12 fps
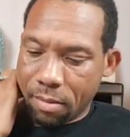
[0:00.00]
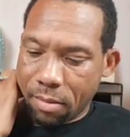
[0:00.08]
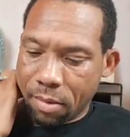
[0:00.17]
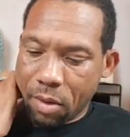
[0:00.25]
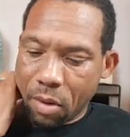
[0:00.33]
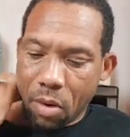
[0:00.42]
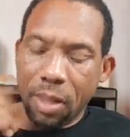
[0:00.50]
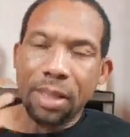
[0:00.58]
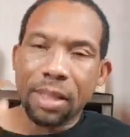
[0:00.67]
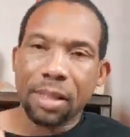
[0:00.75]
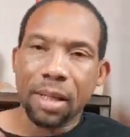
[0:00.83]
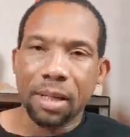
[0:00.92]
So all
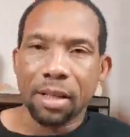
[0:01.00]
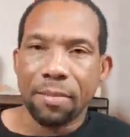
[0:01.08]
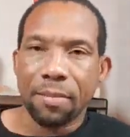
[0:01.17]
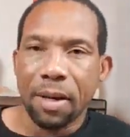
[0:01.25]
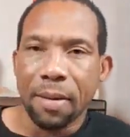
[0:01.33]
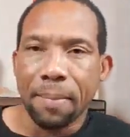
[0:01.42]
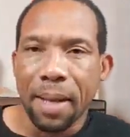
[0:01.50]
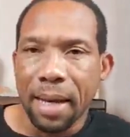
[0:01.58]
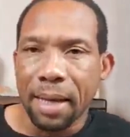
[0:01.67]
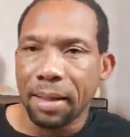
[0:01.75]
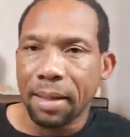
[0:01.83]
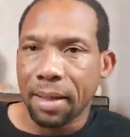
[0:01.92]
these things could be
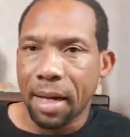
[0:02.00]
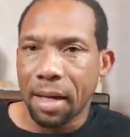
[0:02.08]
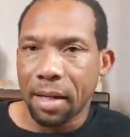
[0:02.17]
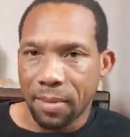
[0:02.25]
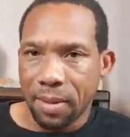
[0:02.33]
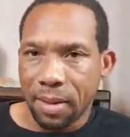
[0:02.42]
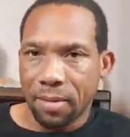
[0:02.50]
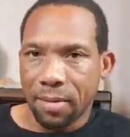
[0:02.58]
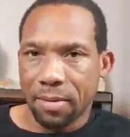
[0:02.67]
applied to that as well.